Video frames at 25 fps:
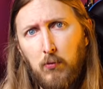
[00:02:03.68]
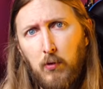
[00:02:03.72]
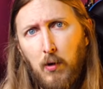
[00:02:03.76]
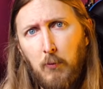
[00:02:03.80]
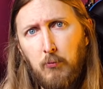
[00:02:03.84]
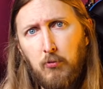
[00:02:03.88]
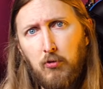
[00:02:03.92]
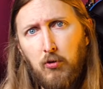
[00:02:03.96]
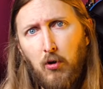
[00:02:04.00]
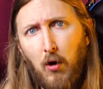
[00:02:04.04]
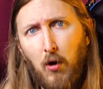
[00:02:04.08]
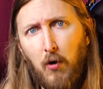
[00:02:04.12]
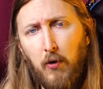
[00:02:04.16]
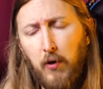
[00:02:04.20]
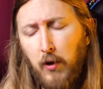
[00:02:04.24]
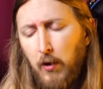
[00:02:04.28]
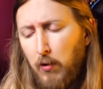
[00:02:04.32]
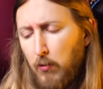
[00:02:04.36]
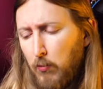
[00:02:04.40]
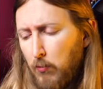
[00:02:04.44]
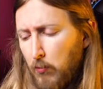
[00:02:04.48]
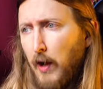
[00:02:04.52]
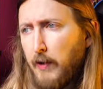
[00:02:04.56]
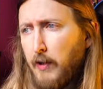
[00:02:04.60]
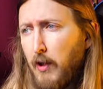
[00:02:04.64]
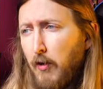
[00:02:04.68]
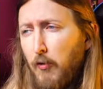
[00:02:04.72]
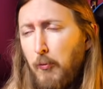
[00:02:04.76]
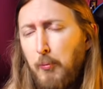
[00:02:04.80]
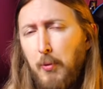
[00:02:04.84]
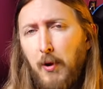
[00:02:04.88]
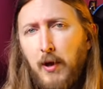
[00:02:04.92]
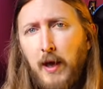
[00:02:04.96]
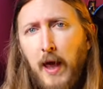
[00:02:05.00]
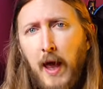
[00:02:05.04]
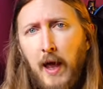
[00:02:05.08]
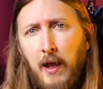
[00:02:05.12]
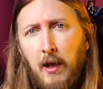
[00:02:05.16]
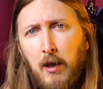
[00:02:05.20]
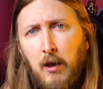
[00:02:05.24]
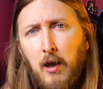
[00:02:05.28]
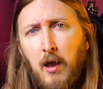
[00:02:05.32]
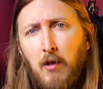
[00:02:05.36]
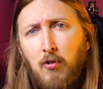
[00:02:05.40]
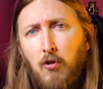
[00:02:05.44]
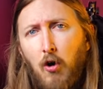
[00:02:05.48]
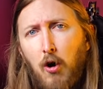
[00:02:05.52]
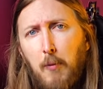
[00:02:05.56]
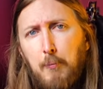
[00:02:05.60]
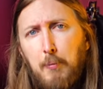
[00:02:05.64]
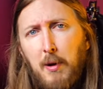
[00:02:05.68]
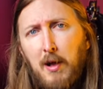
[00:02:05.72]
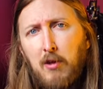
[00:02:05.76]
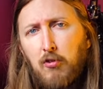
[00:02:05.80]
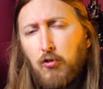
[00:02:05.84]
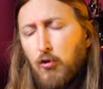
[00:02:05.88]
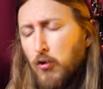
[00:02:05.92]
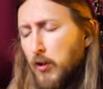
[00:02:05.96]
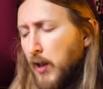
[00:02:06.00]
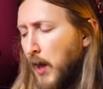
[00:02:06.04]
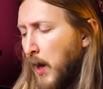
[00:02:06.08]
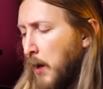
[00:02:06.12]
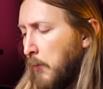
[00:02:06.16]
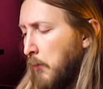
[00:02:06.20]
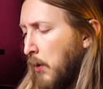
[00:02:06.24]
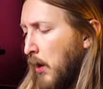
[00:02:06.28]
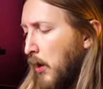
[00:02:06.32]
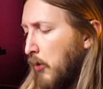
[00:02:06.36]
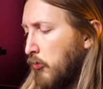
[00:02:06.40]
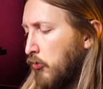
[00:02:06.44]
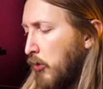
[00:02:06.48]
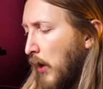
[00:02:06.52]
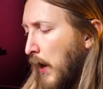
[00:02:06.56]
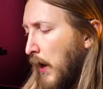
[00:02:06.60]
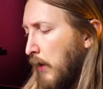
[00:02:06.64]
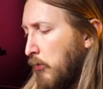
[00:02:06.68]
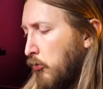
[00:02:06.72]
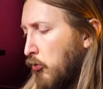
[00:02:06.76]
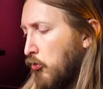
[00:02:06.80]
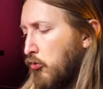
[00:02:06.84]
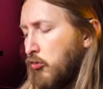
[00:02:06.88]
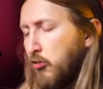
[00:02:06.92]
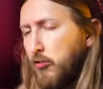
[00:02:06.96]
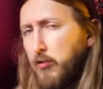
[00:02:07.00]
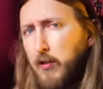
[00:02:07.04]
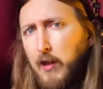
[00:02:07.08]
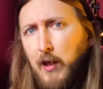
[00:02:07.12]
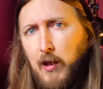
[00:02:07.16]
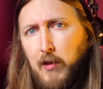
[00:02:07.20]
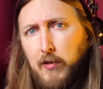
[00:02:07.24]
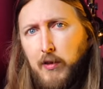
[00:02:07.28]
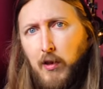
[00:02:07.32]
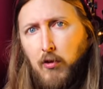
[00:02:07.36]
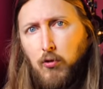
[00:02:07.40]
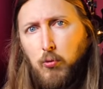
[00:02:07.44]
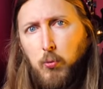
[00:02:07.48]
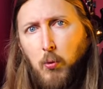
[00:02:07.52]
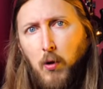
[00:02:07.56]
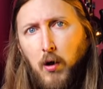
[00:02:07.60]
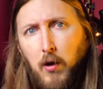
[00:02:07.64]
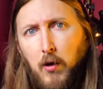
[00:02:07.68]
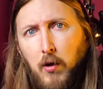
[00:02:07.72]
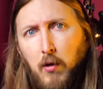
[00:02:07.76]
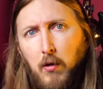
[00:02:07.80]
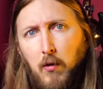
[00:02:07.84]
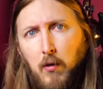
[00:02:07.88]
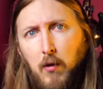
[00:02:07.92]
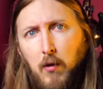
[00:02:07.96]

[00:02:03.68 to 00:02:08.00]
I'm sorry. I didn't bring any guitar picks to Namm, so I had to steal this one.